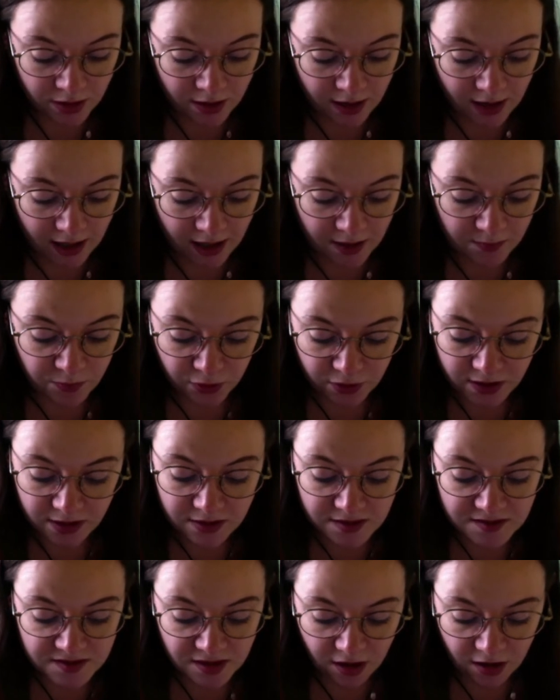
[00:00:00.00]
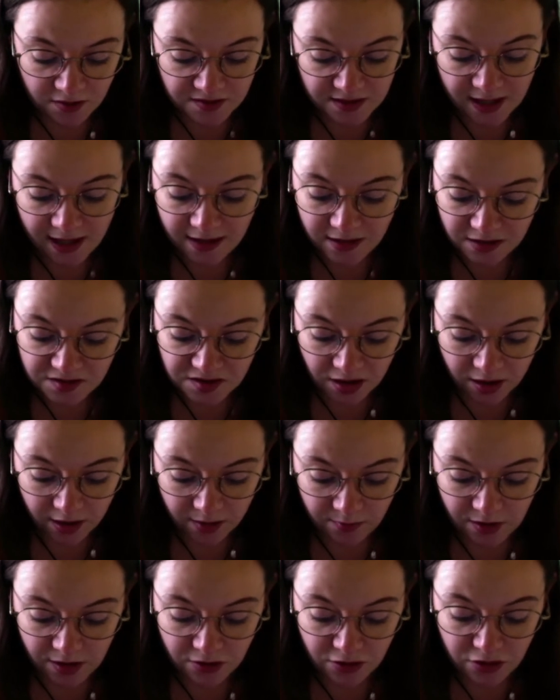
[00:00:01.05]
and pulling this card at any time
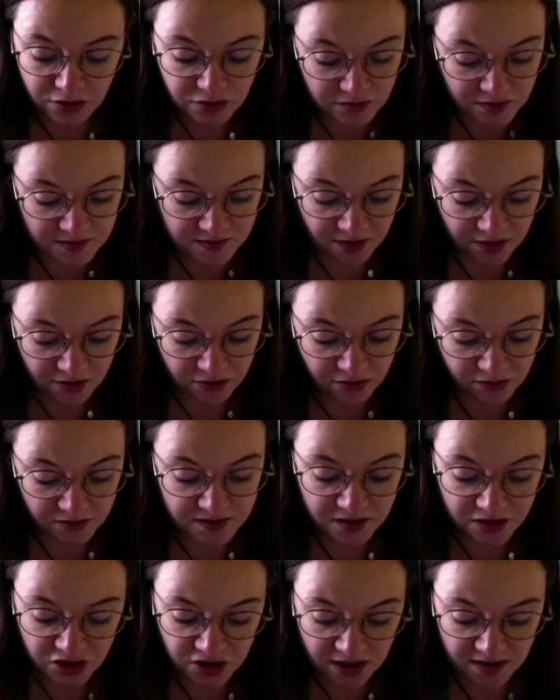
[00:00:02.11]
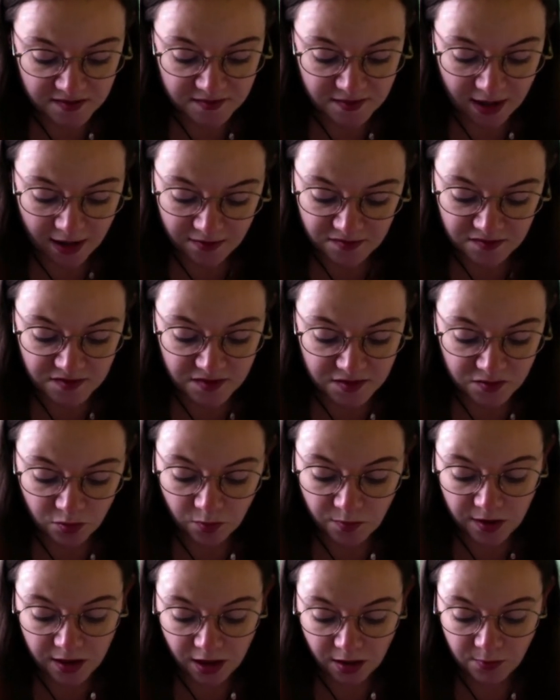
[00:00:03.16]
in the lunar cycle suggests answers will
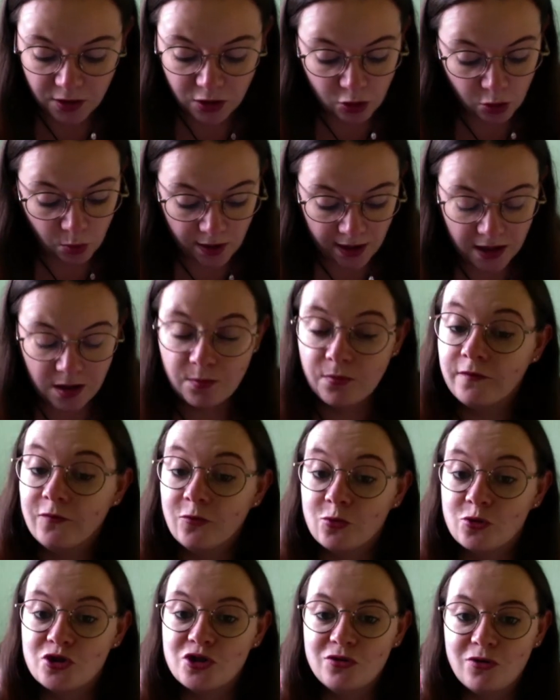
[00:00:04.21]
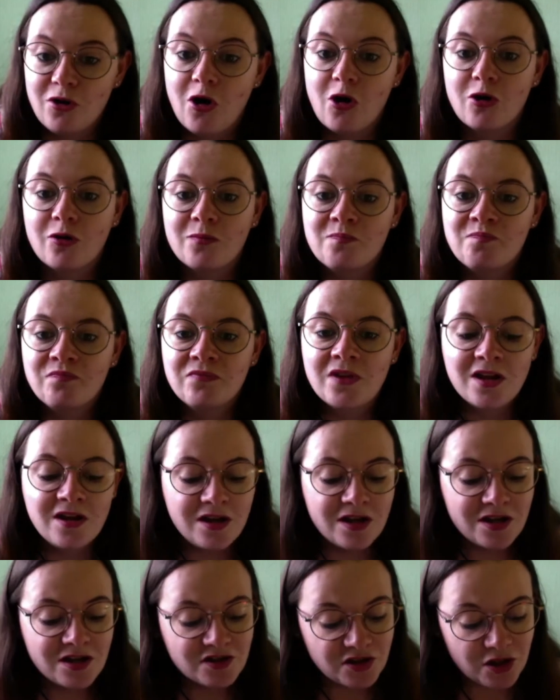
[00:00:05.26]
be coming your way before too long.
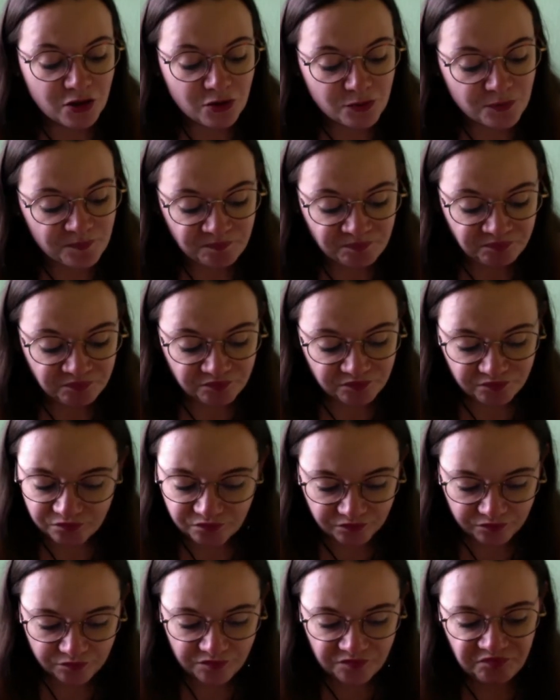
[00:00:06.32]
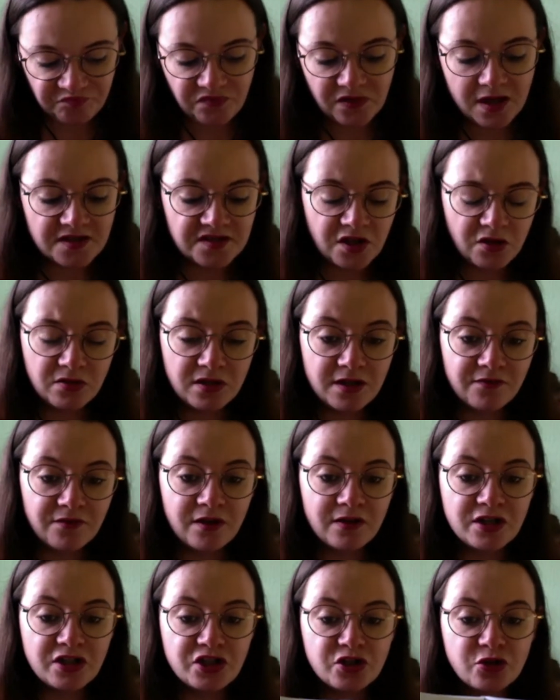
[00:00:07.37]
So it's only a
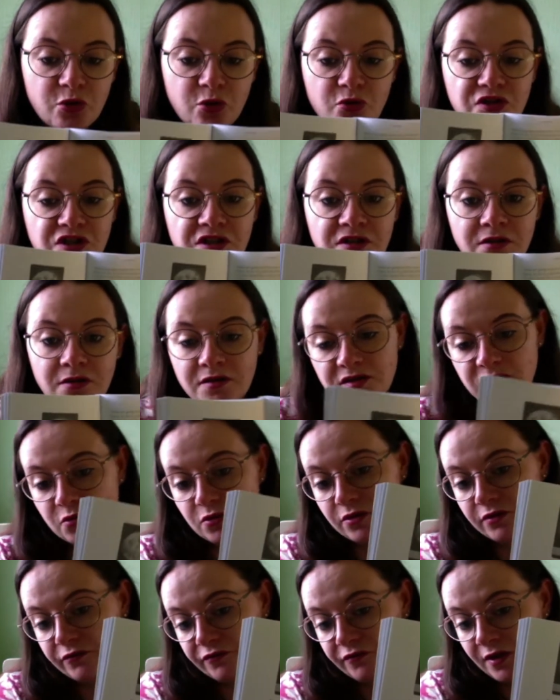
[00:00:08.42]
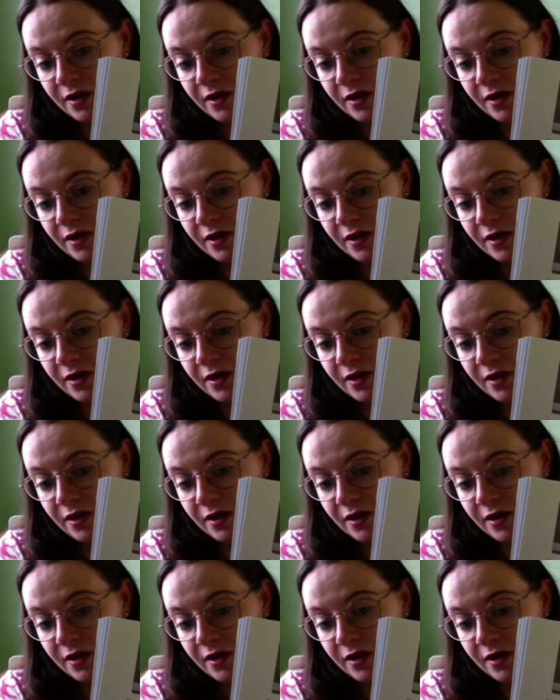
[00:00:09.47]
very short sort of